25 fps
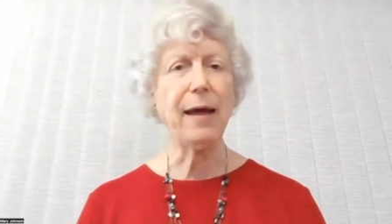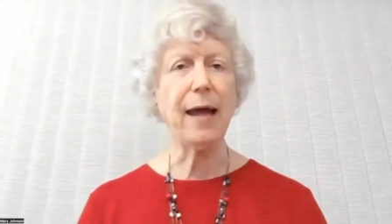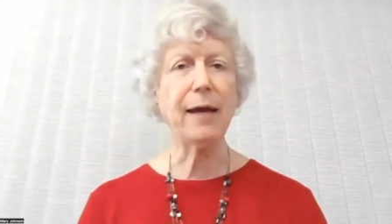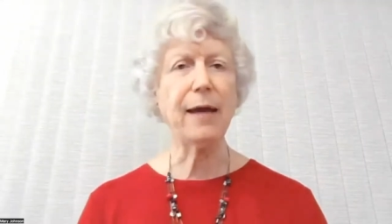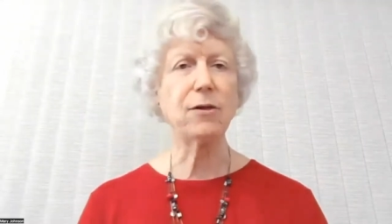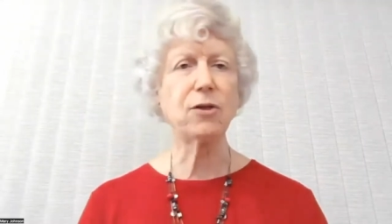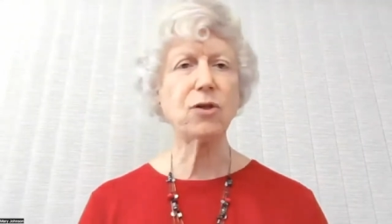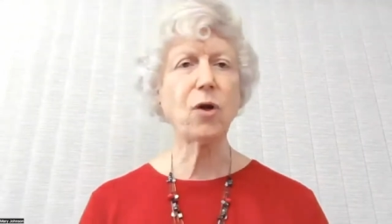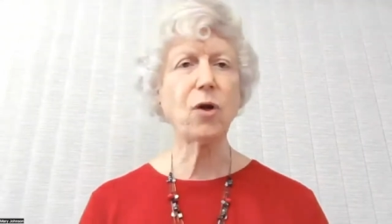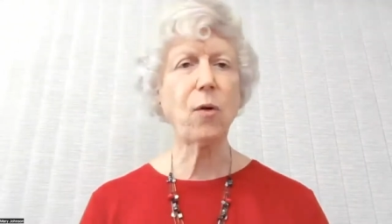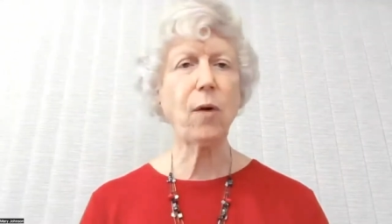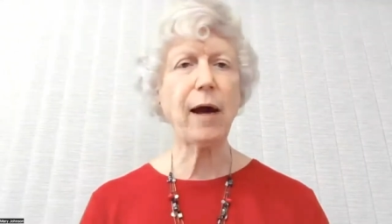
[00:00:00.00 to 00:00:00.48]

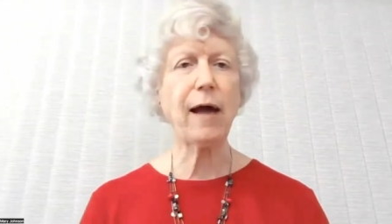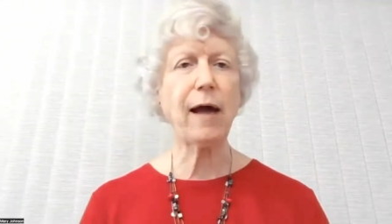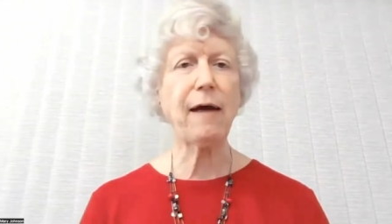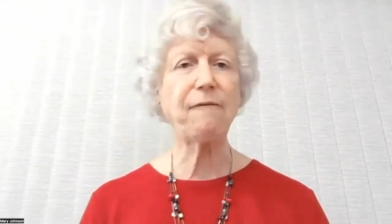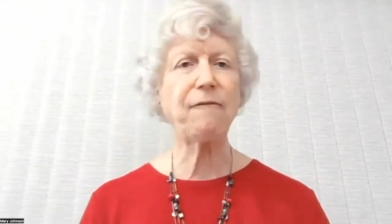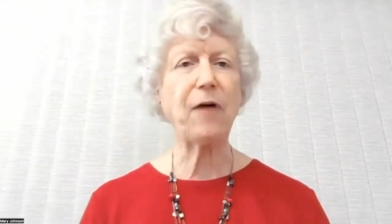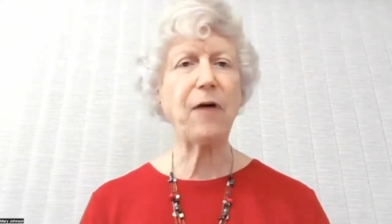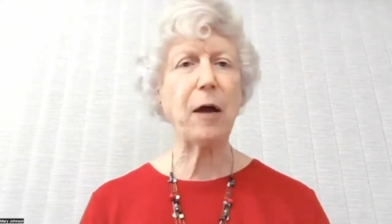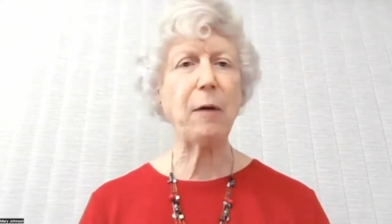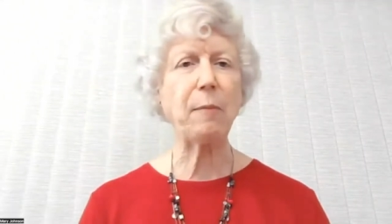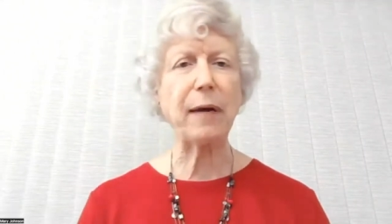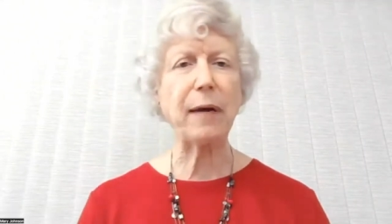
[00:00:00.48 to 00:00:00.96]
And so
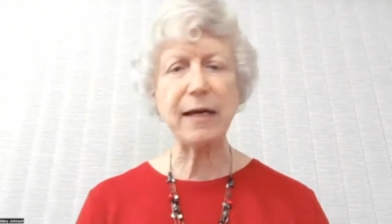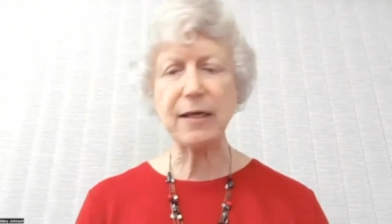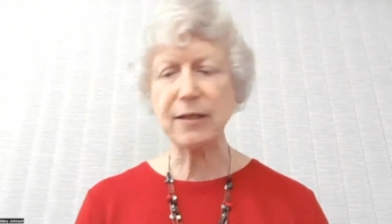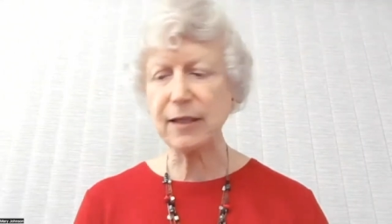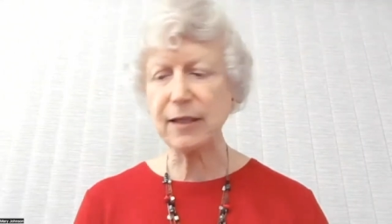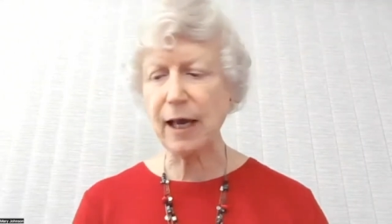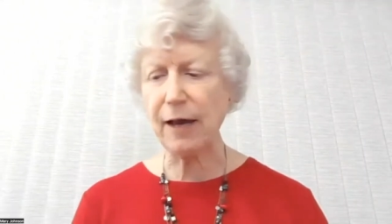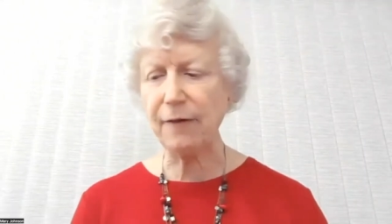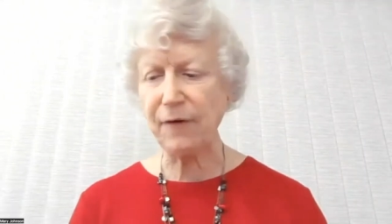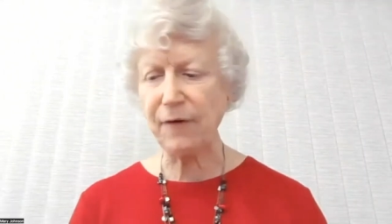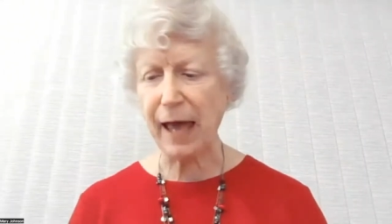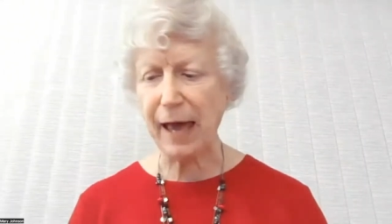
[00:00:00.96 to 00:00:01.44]
I found
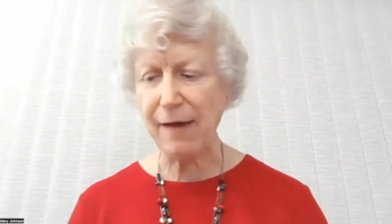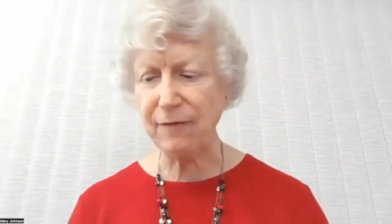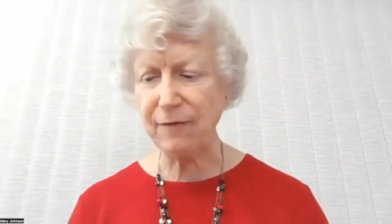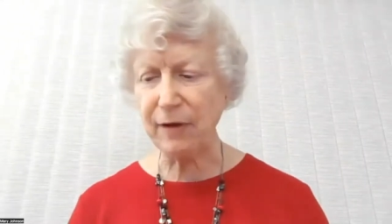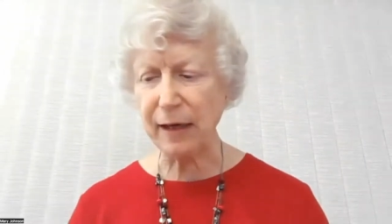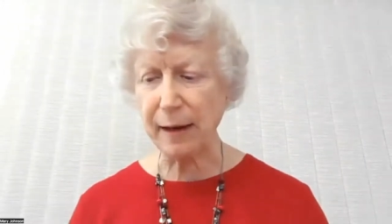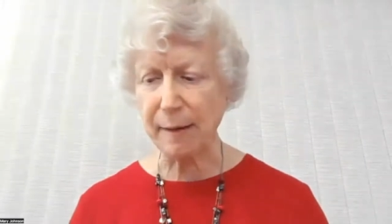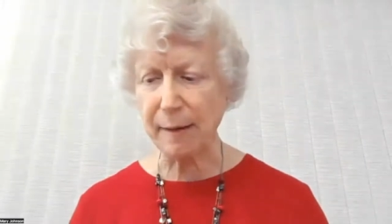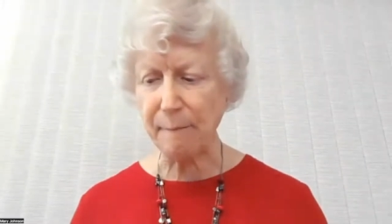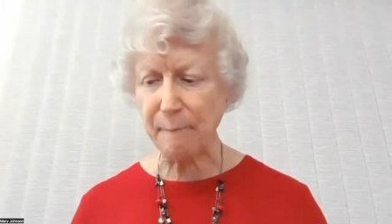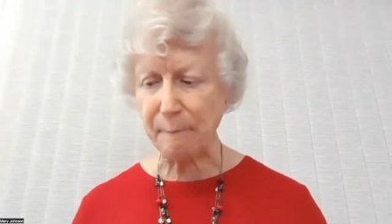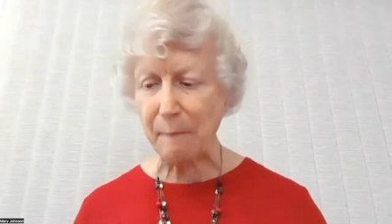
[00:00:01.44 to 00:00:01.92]
myself
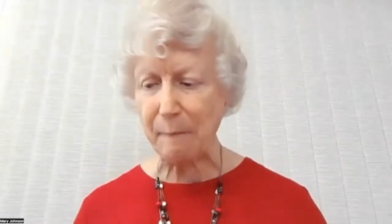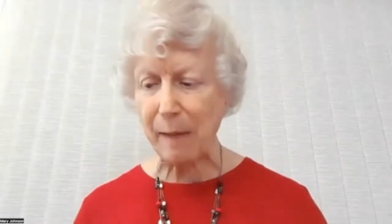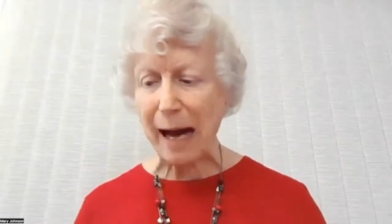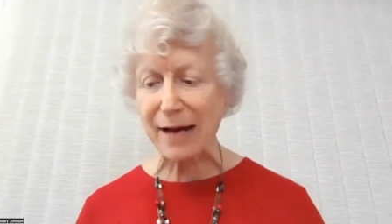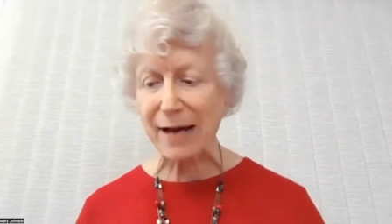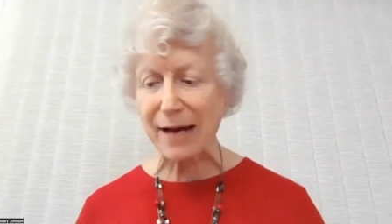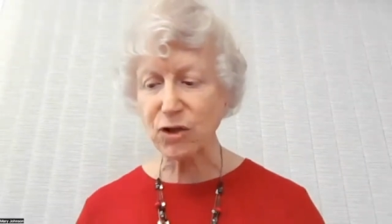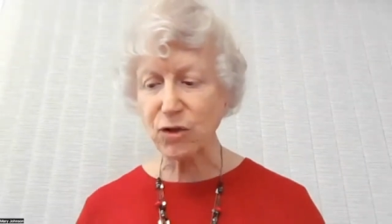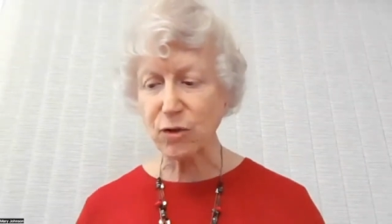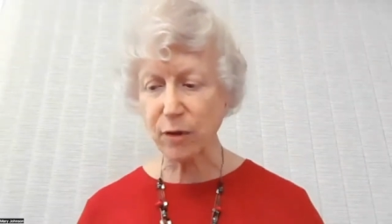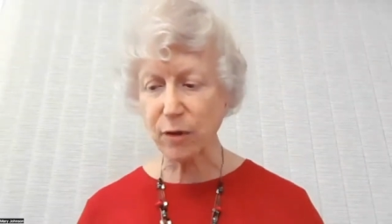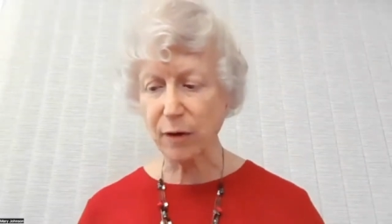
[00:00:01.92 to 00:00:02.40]
having a
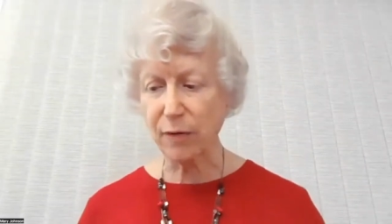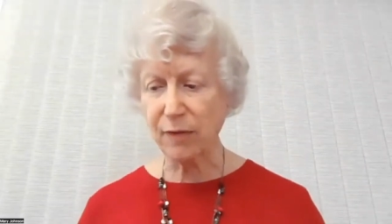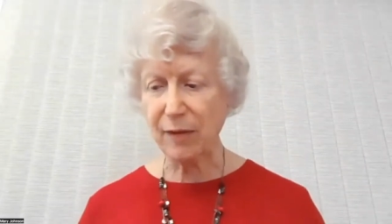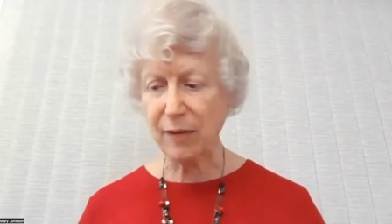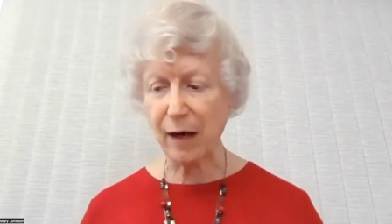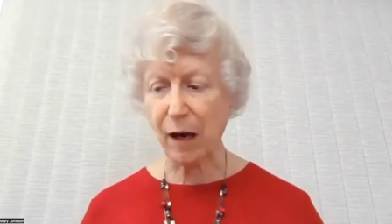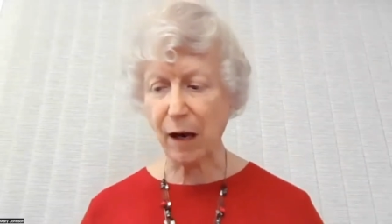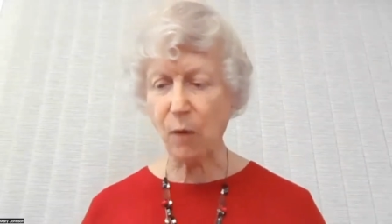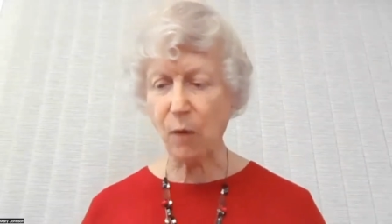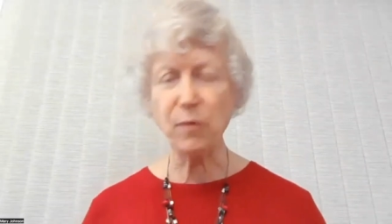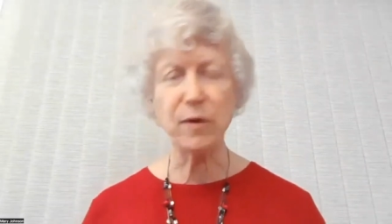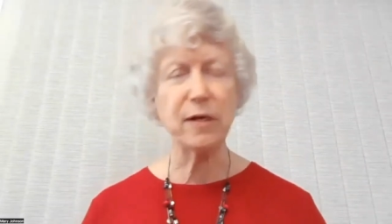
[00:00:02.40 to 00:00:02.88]
mantra
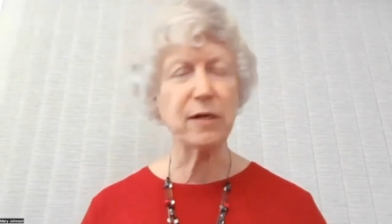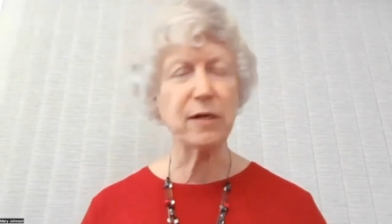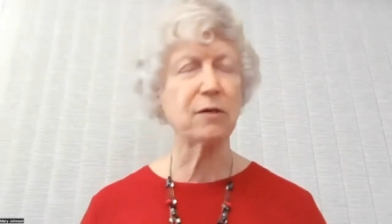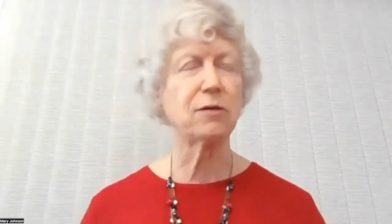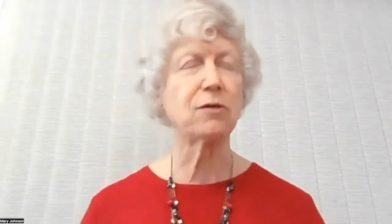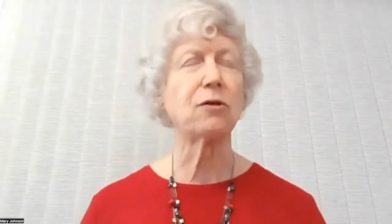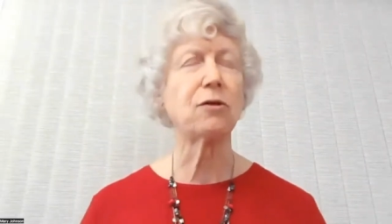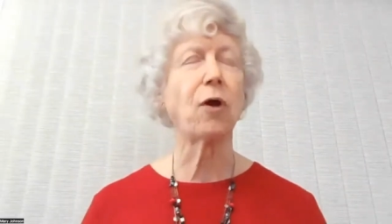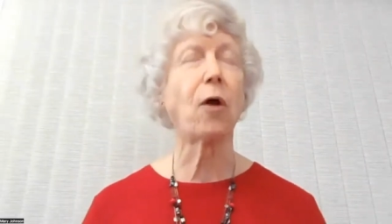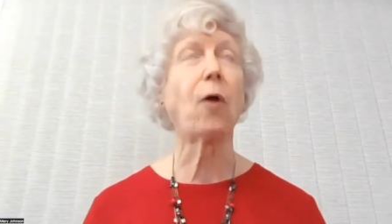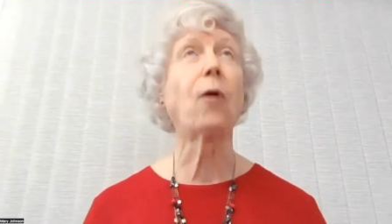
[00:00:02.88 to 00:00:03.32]
that always